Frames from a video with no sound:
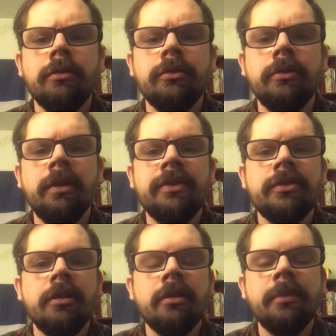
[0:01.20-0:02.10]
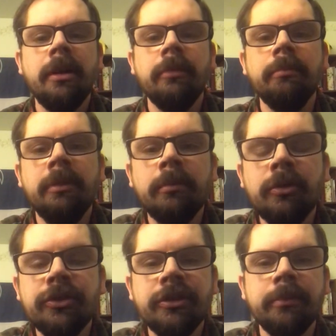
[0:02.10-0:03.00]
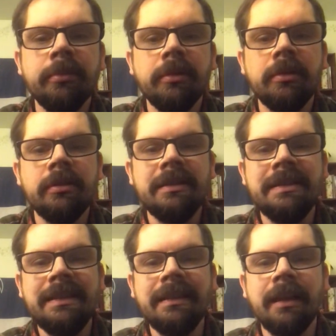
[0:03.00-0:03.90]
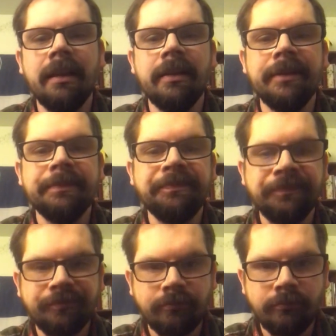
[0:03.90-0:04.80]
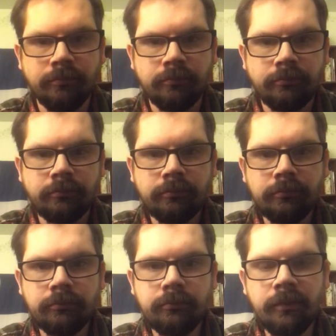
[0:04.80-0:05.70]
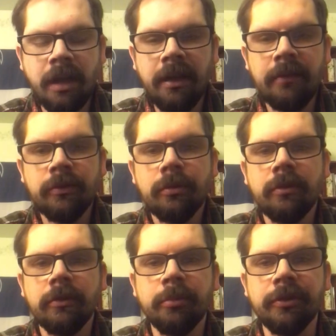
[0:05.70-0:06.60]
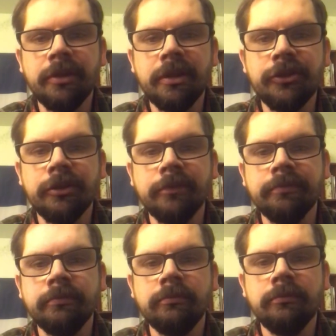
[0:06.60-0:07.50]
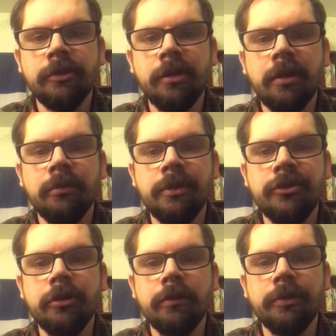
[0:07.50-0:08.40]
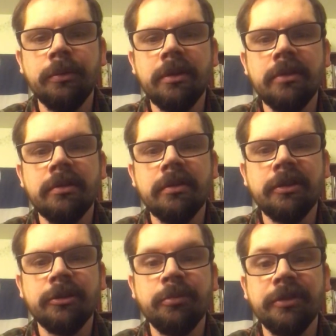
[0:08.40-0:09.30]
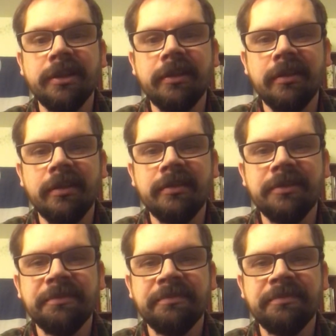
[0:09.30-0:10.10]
So let's talk about membership decline. I have sort of a prediction. You know how we Jehovah's Witnesses like to predict things?